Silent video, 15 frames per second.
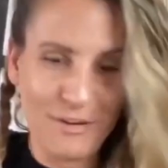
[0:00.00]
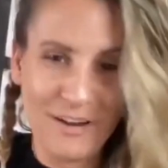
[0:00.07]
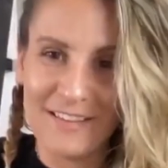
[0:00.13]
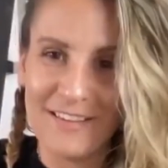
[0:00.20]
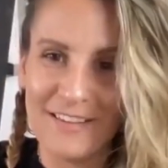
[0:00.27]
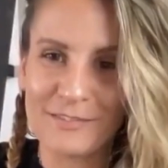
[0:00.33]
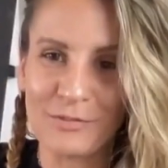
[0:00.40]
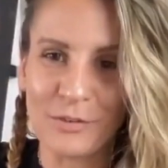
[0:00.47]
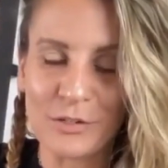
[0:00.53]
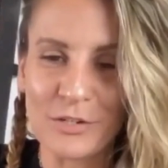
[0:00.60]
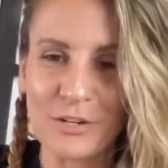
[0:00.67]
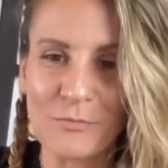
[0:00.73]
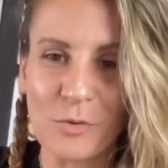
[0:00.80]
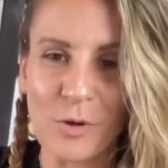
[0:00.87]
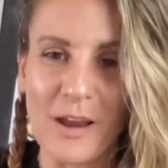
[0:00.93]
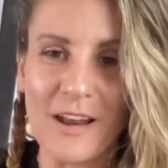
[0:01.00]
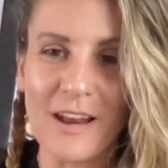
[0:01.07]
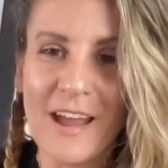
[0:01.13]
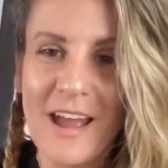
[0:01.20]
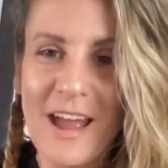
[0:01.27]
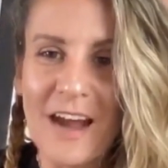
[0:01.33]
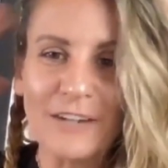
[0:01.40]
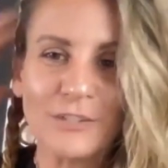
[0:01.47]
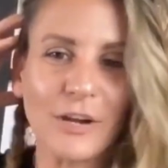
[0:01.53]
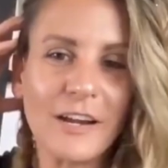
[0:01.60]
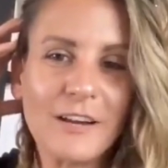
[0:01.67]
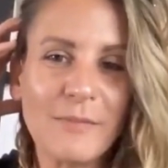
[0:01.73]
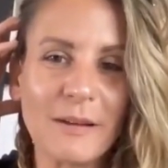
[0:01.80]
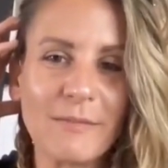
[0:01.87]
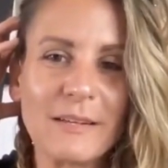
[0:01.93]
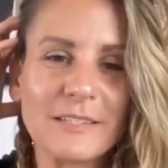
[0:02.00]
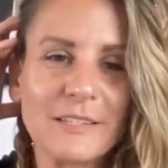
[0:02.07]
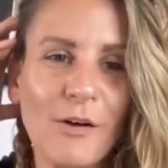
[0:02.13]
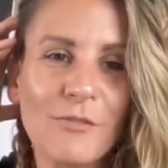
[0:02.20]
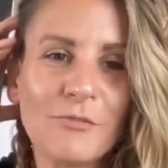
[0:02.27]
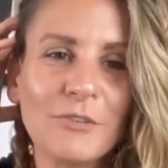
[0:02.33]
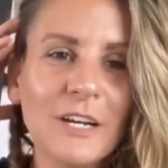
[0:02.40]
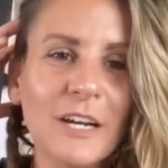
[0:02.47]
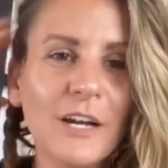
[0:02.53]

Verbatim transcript: you get this version of Britt. I tried to make myself